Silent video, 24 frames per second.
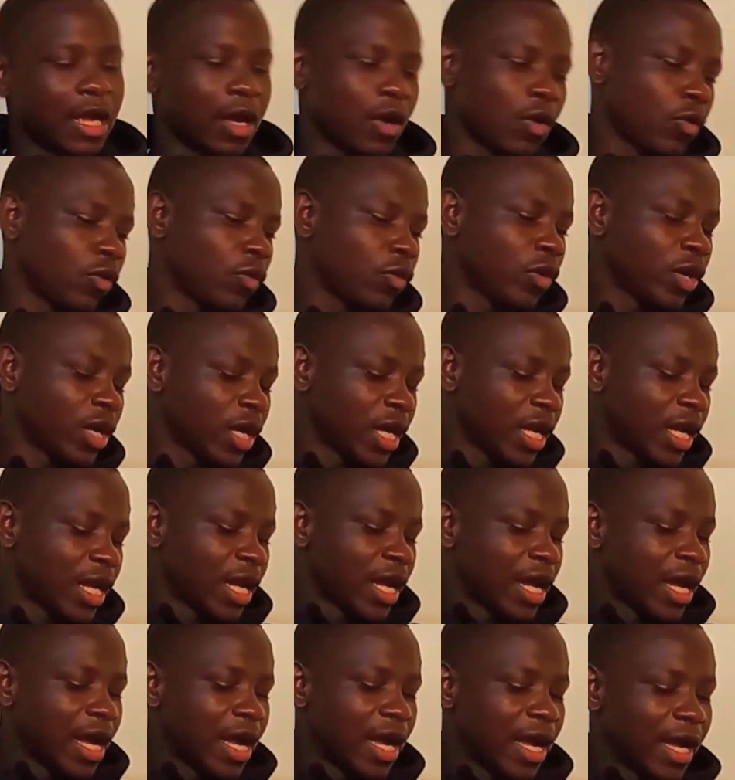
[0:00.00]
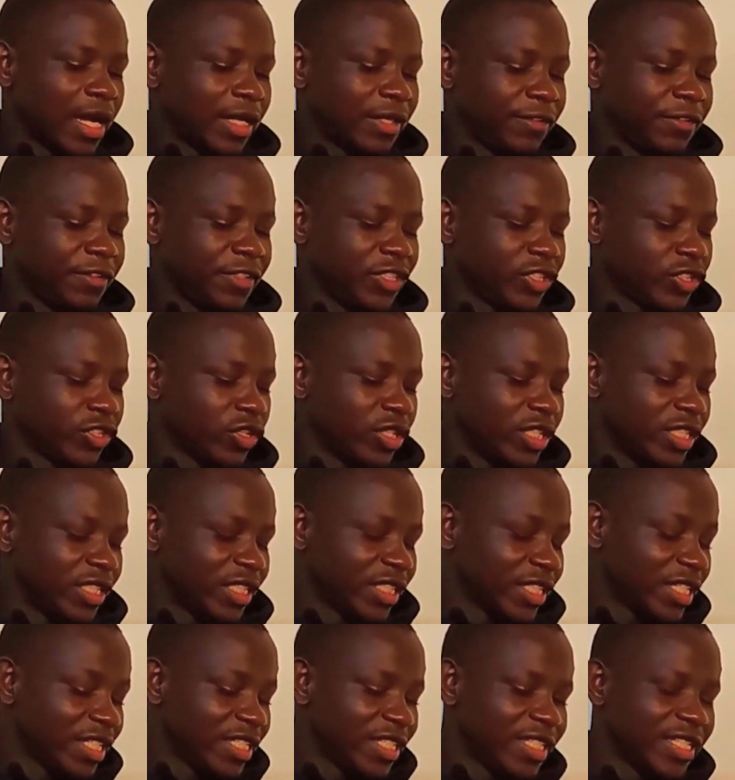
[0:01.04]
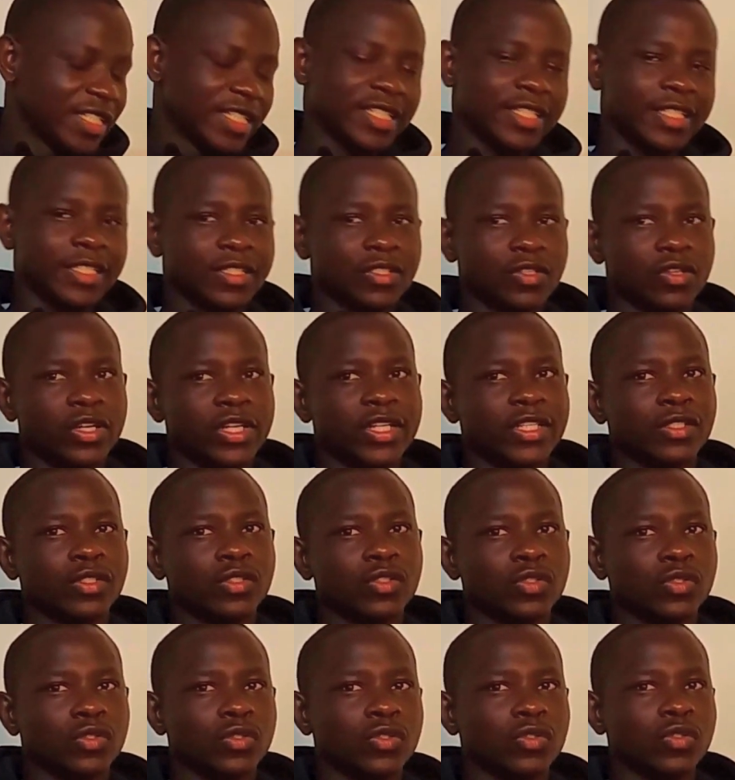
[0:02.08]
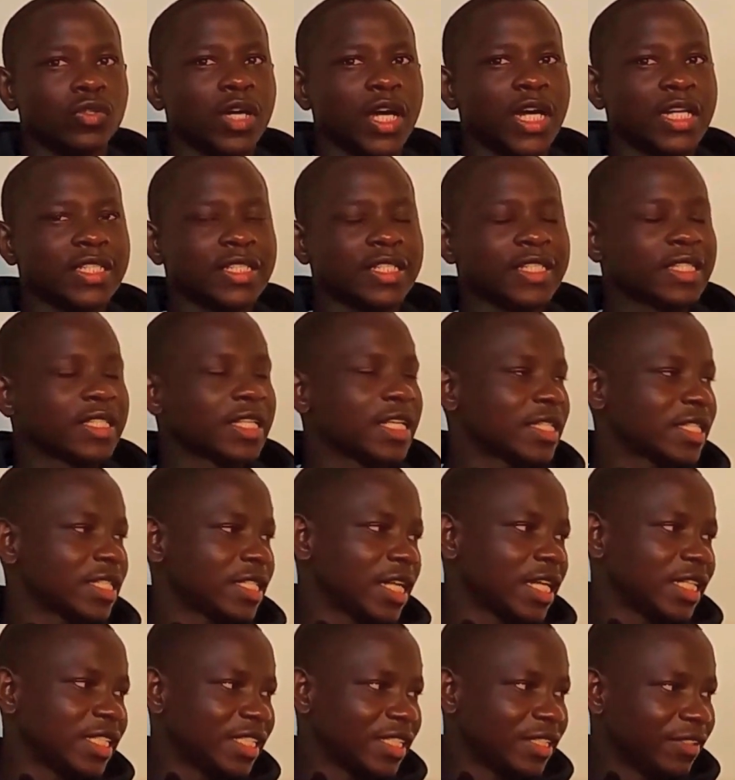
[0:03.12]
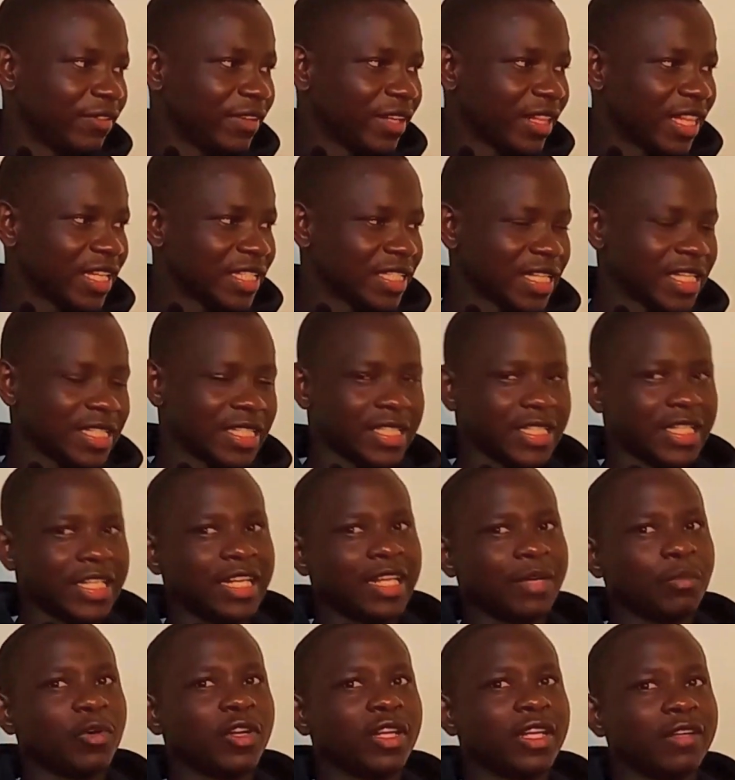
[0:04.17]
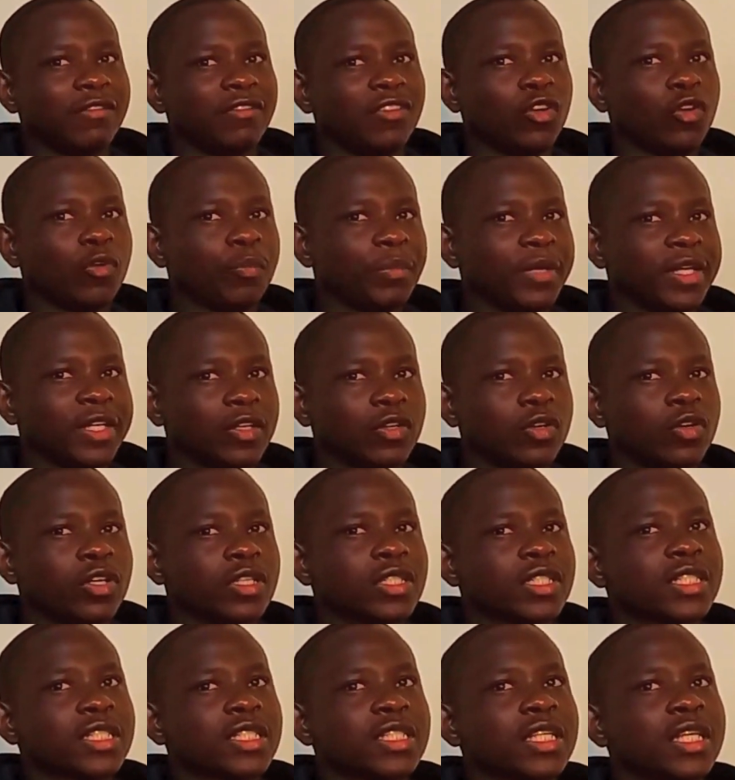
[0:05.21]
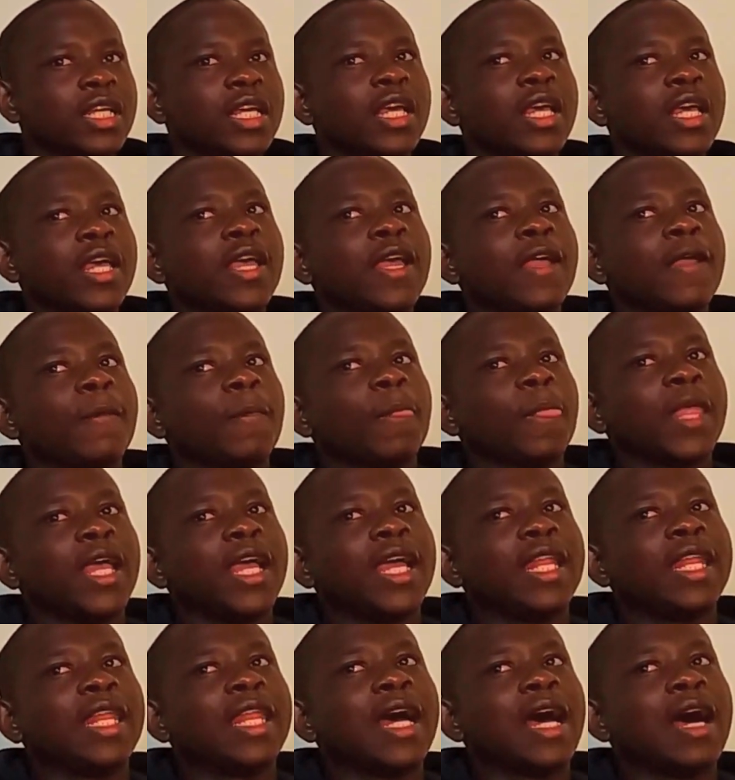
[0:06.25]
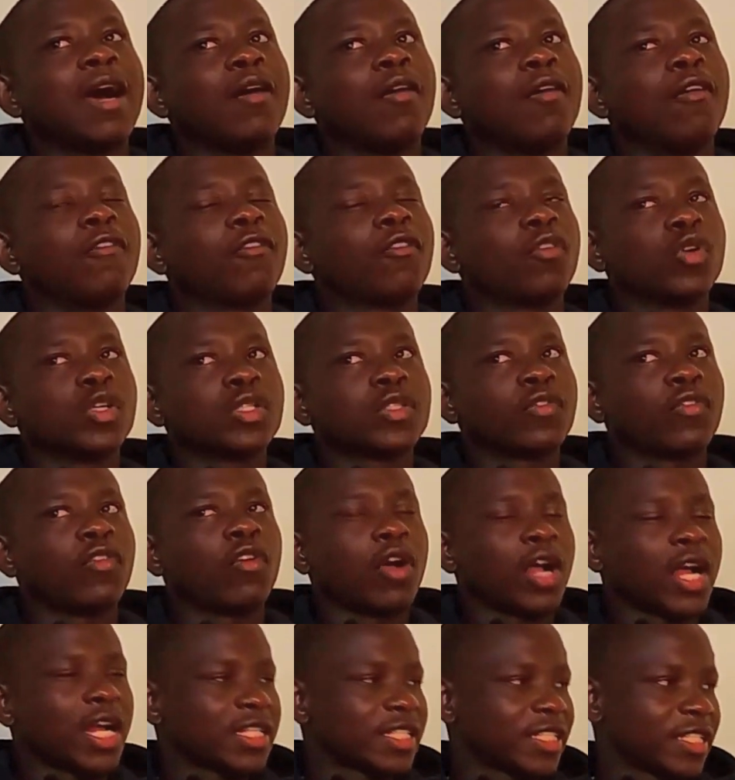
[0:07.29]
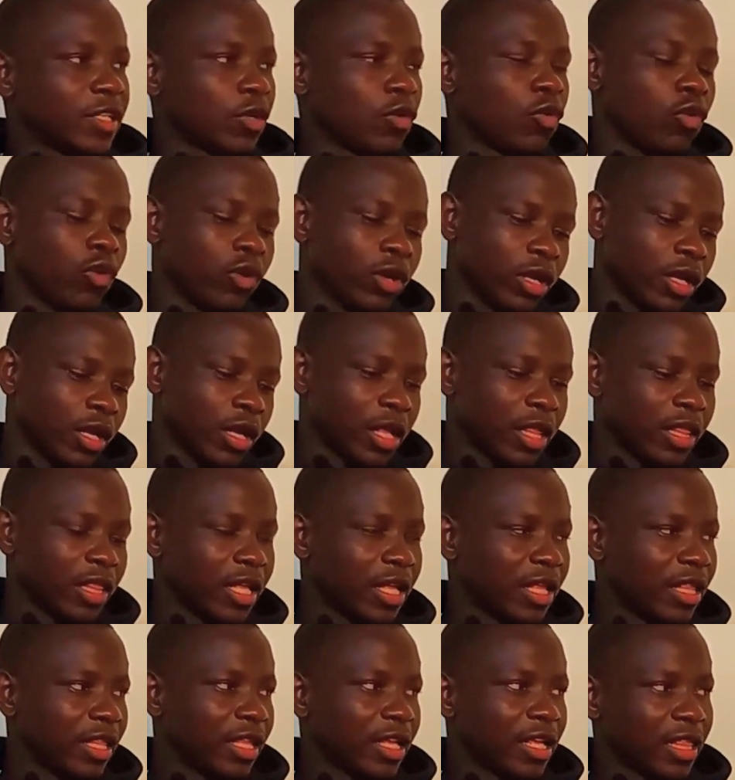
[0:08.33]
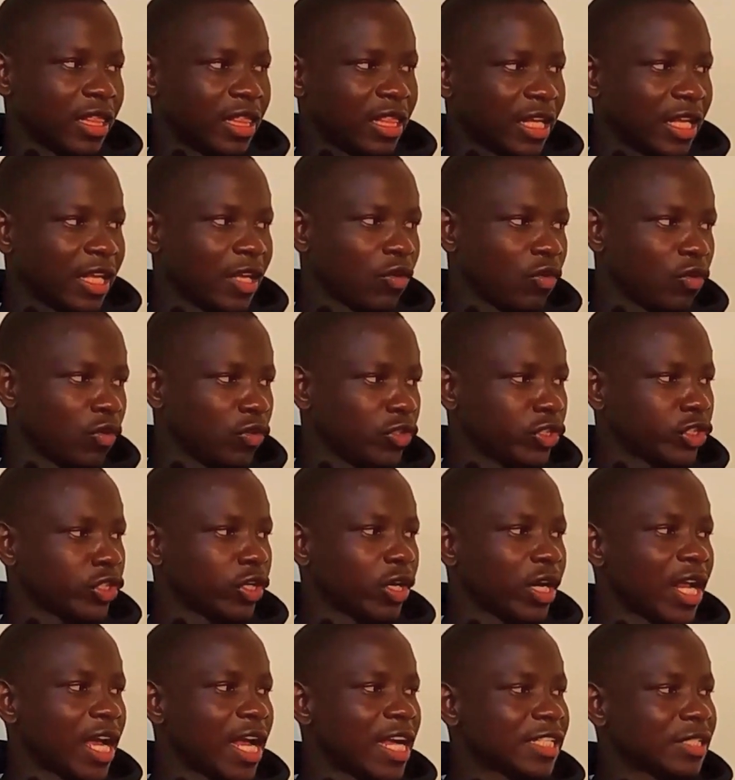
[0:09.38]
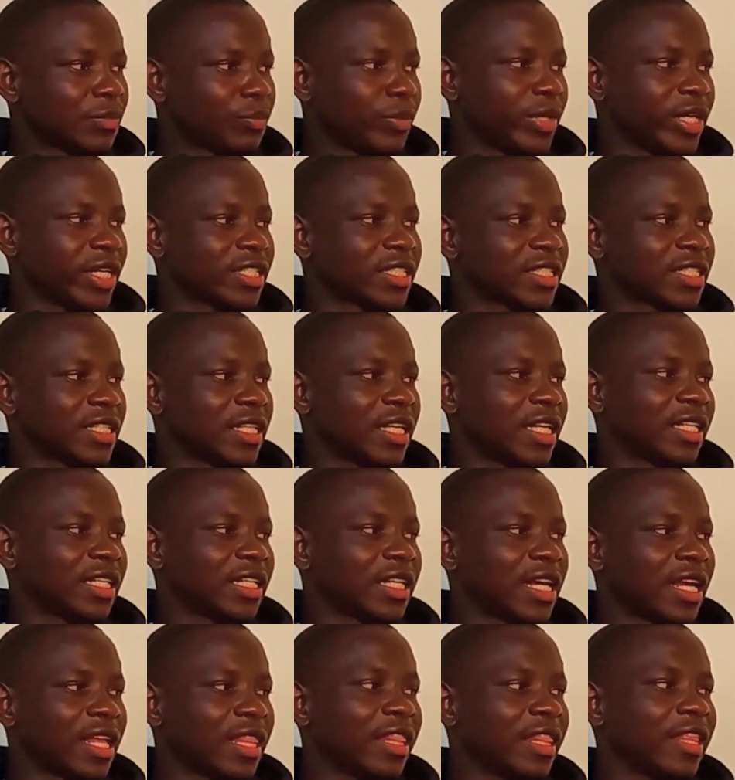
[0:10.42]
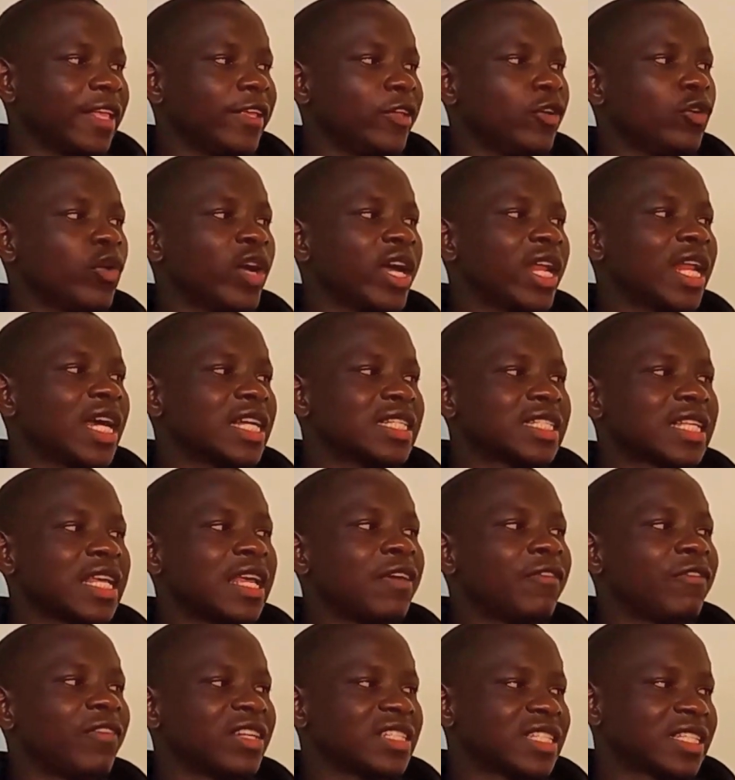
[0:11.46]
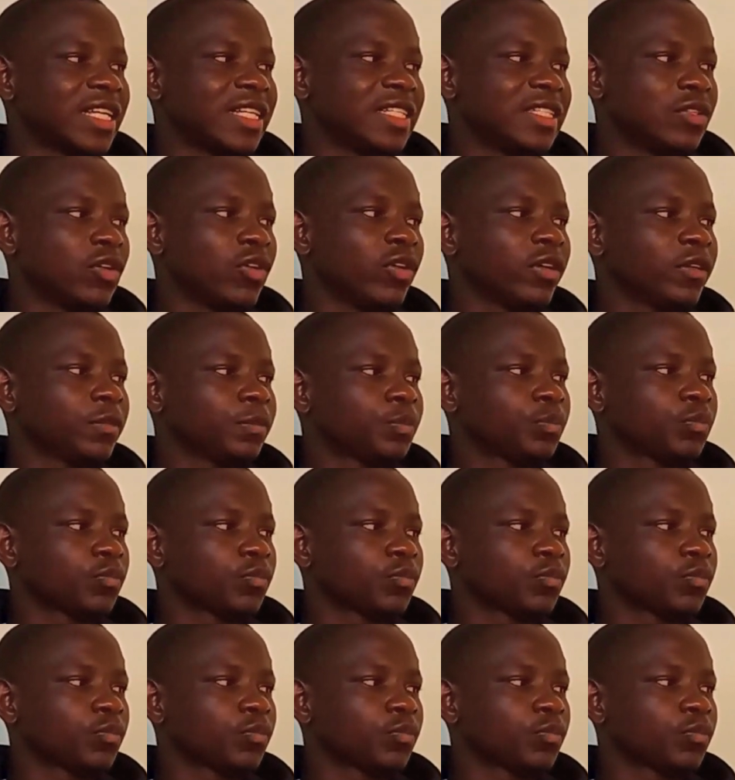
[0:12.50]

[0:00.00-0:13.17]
how artificial intelligence is going to assist us in achieving the sustainable development goals. And of course, focusing on the three crucial aspects that the UN has emphasized on